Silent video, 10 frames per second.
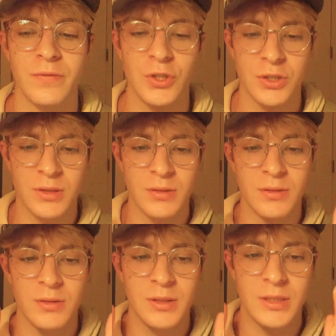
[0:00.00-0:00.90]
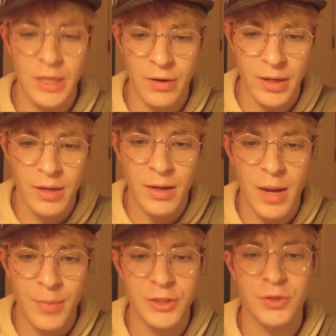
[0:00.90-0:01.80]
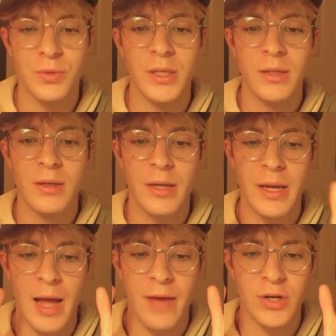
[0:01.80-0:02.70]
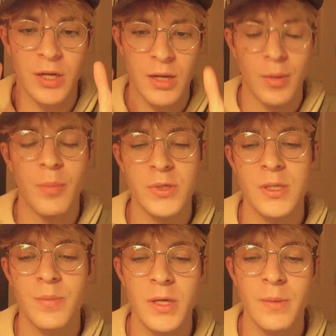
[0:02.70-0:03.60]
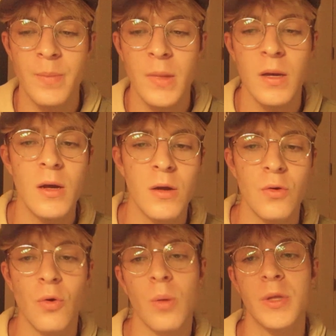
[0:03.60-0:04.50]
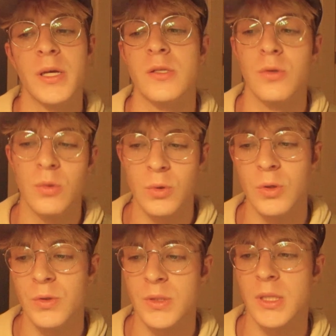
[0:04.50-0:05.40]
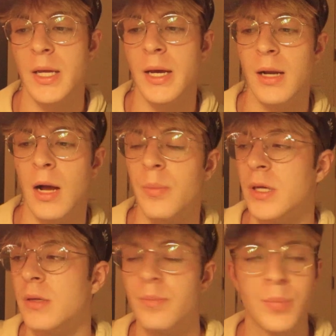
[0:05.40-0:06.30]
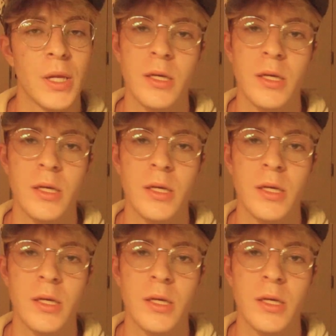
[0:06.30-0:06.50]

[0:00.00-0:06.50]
just staring at my screen and having to come up with something. Normally it's a little more loose than that. I'll be playing